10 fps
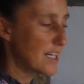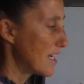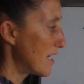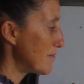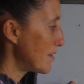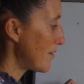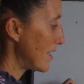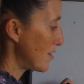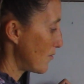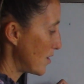And I'm going to
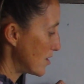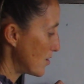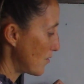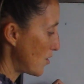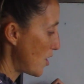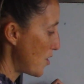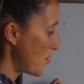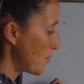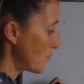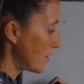write the word. So
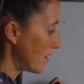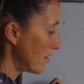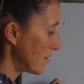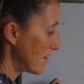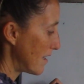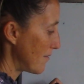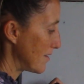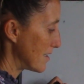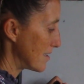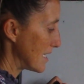cone, that
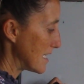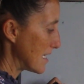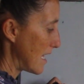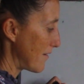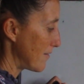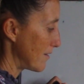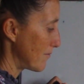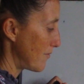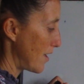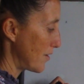one's easy. That one
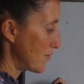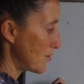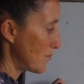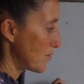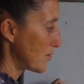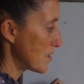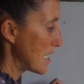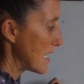follows the rules.